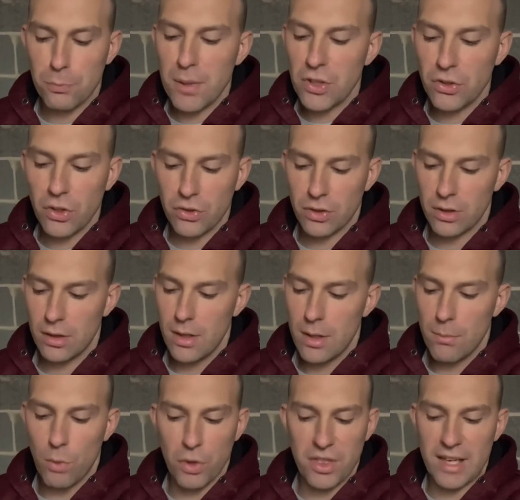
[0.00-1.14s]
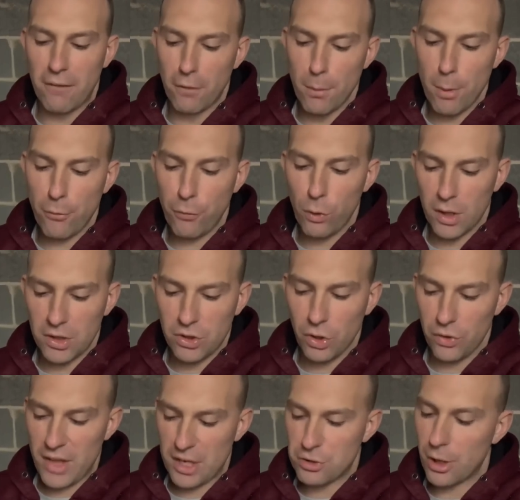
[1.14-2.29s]
business more than ever before
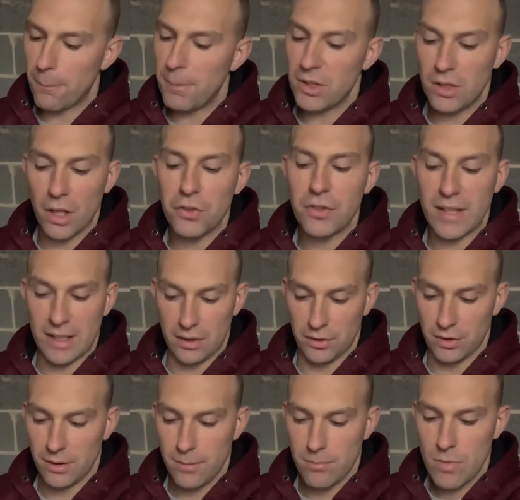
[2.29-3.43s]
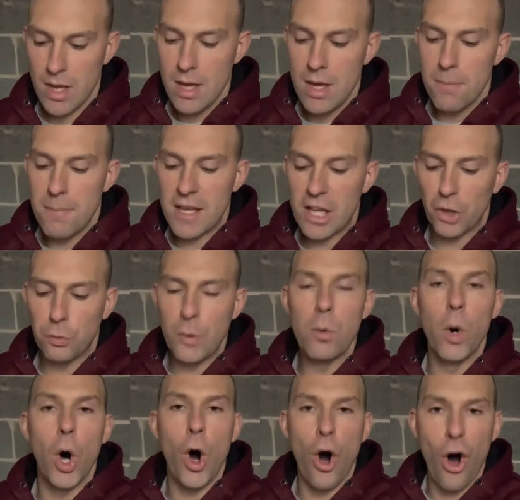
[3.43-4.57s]
until that trumpet does sound, because we
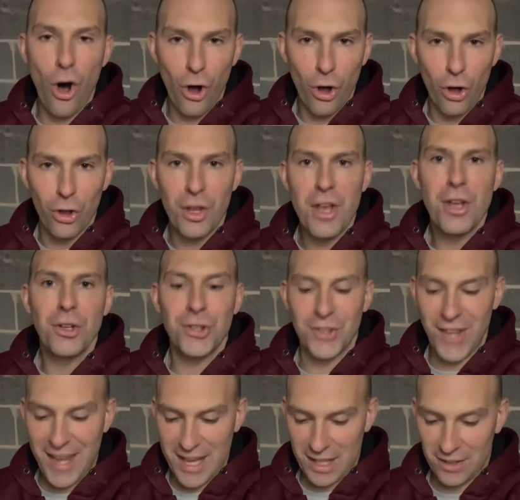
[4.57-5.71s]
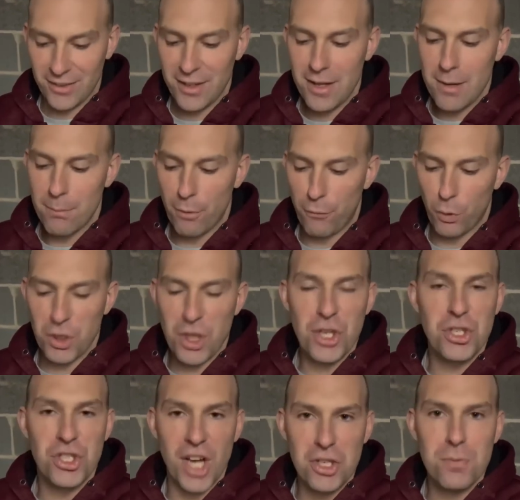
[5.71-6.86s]
will all stand before the
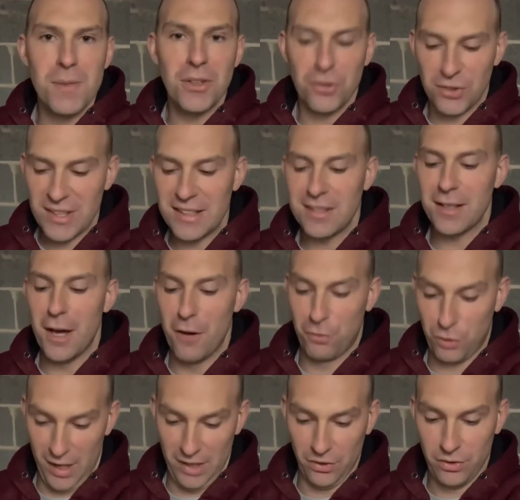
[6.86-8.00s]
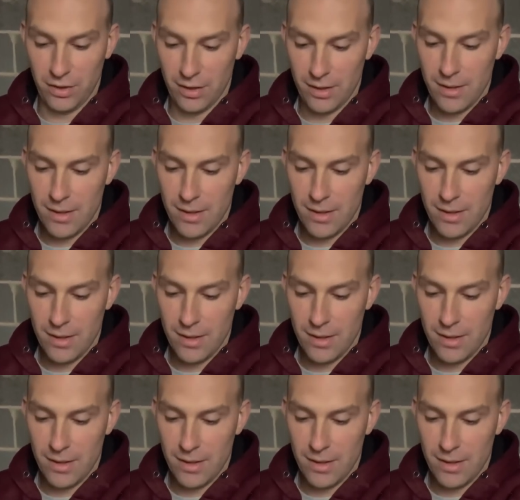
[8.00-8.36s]
judgment seat of Christ.